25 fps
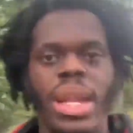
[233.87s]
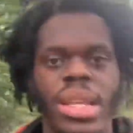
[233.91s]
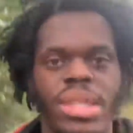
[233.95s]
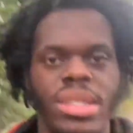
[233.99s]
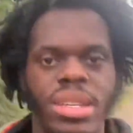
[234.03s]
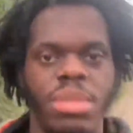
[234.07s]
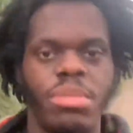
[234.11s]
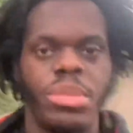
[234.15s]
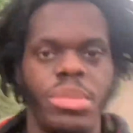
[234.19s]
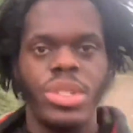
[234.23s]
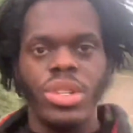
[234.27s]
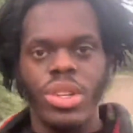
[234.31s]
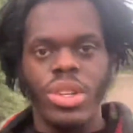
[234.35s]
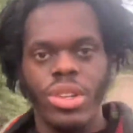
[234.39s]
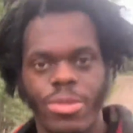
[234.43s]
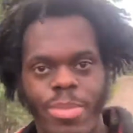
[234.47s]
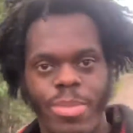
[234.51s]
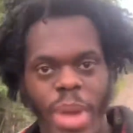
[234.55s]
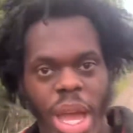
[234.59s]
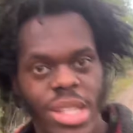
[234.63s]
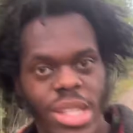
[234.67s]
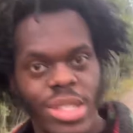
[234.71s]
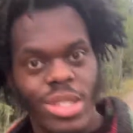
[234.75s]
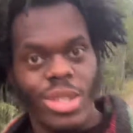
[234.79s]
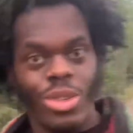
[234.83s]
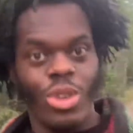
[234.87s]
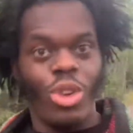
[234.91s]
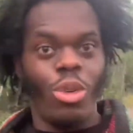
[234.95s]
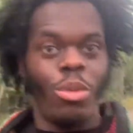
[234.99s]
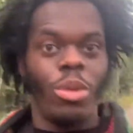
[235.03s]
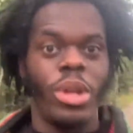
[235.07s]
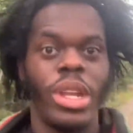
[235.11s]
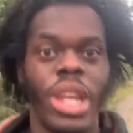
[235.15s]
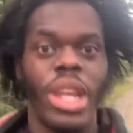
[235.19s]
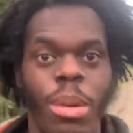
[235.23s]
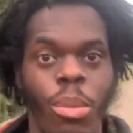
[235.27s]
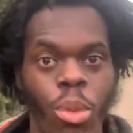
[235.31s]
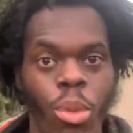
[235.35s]
temperature is back to normal
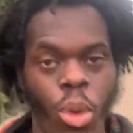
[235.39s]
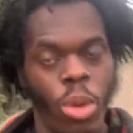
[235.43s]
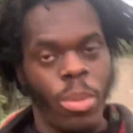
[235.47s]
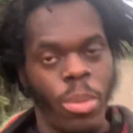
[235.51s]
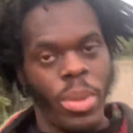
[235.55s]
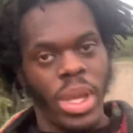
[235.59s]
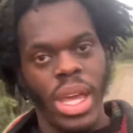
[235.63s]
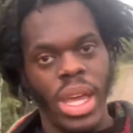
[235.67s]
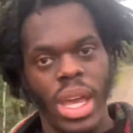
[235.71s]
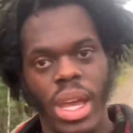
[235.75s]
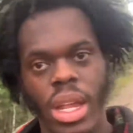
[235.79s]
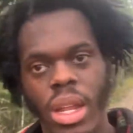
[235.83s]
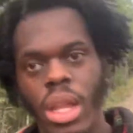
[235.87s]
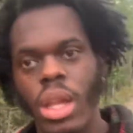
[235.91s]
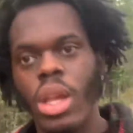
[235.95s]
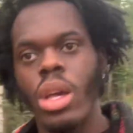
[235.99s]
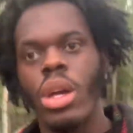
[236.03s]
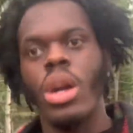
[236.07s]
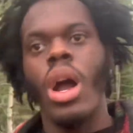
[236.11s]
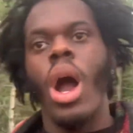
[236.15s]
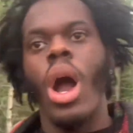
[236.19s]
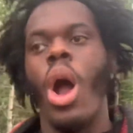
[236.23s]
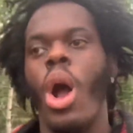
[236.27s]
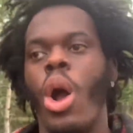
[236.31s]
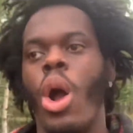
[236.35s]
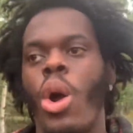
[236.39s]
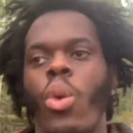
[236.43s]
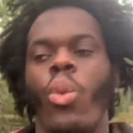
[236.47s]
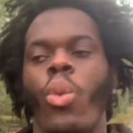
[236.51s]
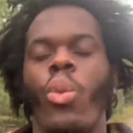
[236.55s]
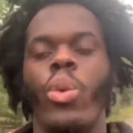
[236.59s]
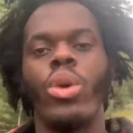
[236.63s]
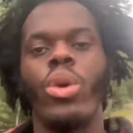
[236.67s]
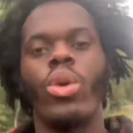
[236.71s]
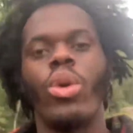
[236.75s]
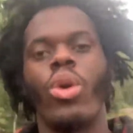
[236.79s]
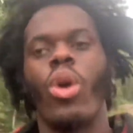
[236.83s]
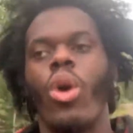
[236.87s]
and I'm warm again, we're
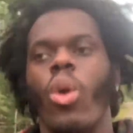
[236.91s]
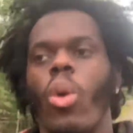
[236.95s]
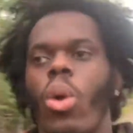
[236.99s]
gonna go